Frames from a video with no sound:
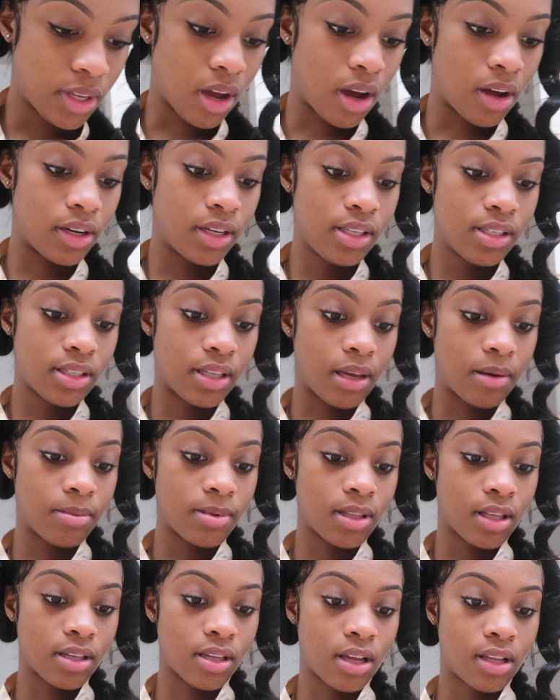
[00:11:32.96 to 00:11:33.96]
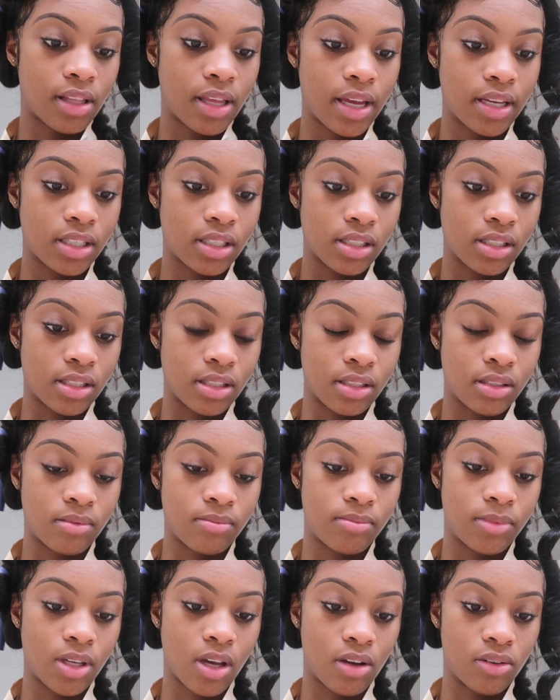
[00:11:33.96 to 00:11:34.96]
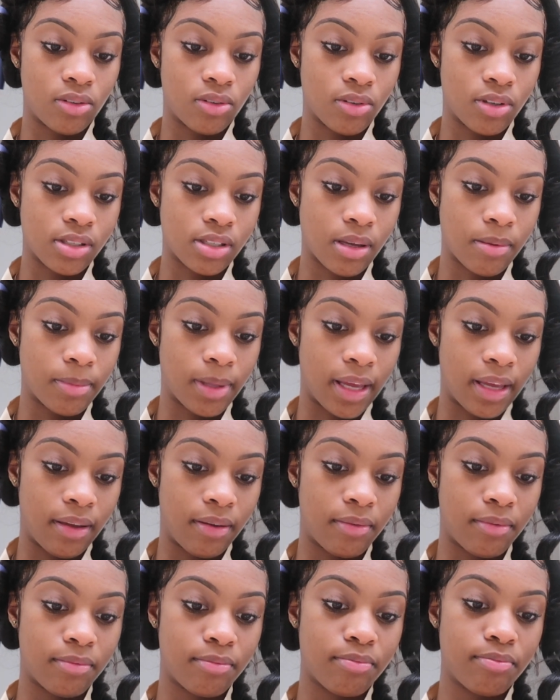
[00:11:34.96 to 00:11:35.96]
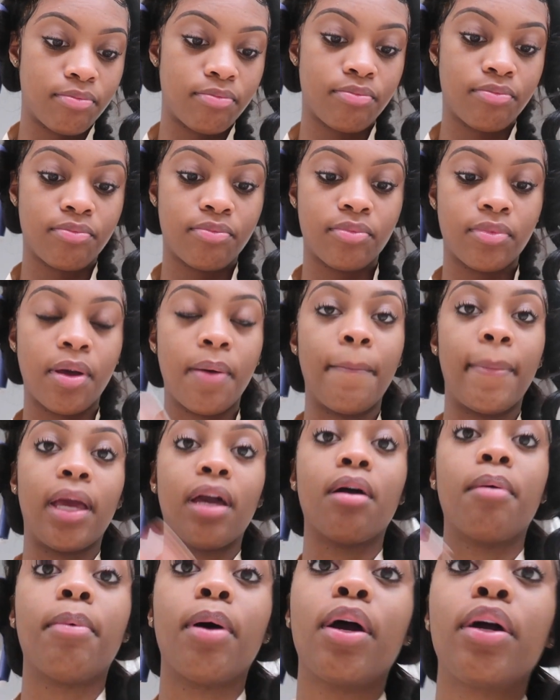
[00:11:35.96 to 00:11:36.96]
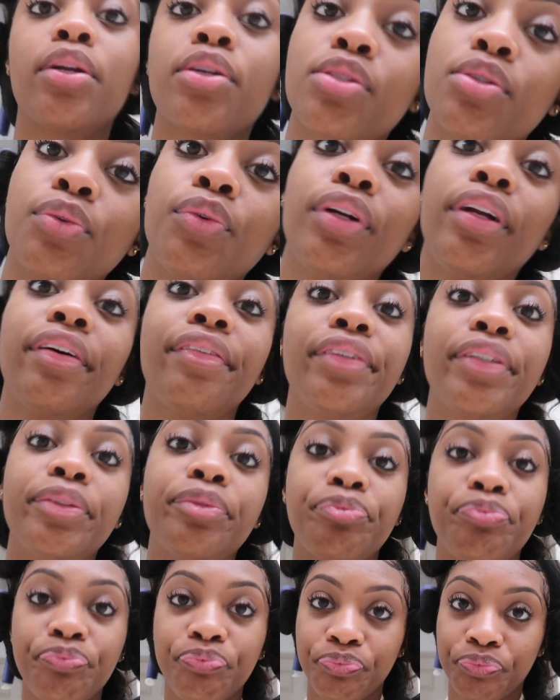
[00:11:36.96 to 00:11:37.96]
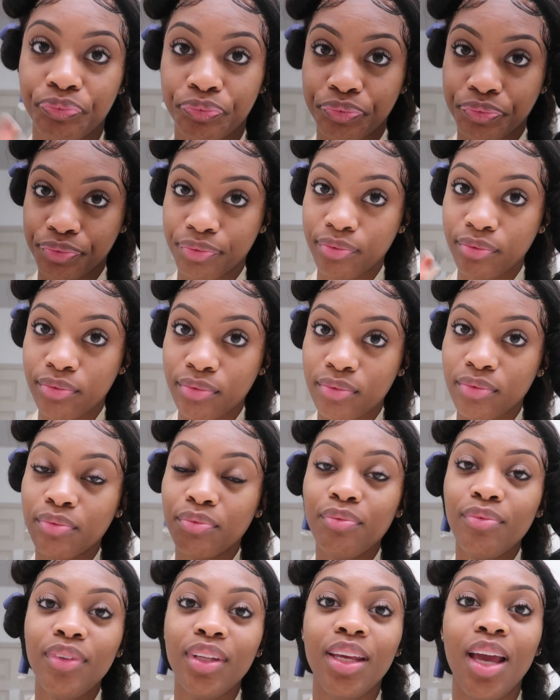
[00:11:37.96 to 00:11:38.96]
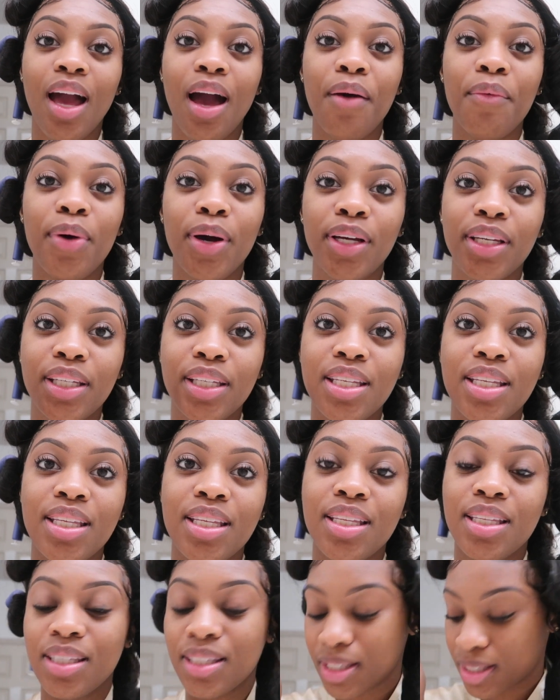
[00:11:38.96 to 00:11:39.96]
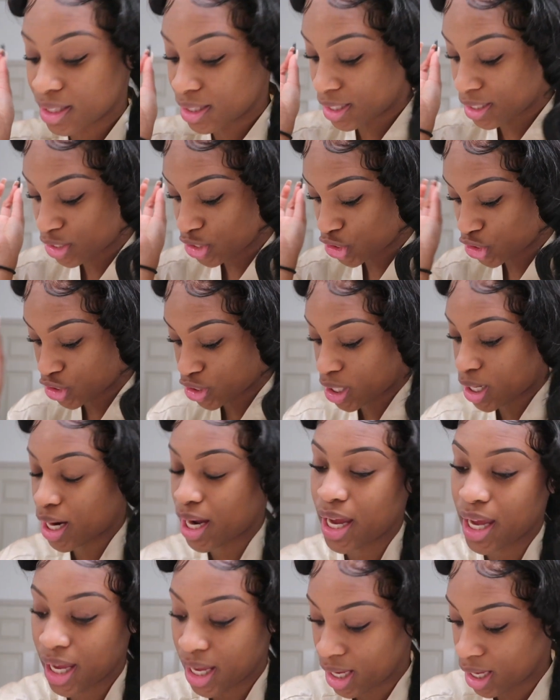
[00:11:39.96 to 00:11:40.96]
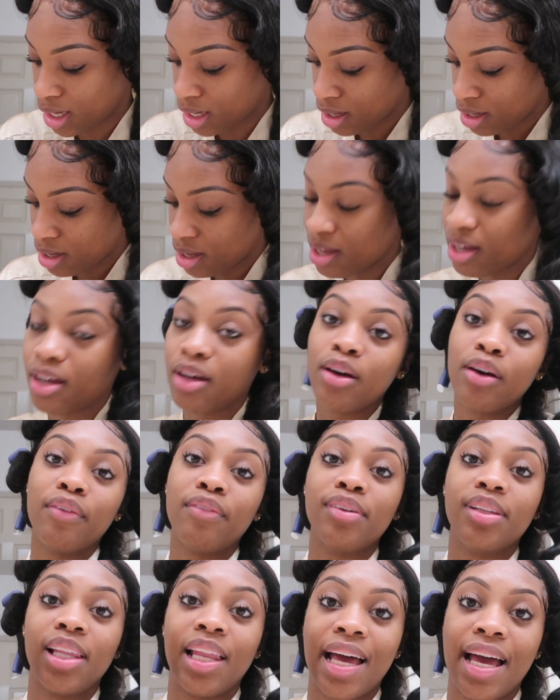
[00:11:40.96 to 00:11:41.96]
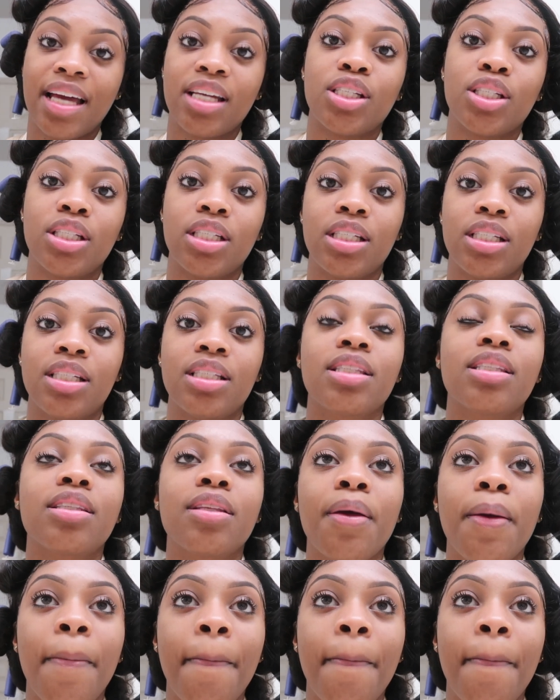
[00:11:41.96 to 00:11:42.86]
Y'all, these animal eyelashes, y'all know, cause I'm like a makeup artist or whatever. I bought these, this tray of lashes.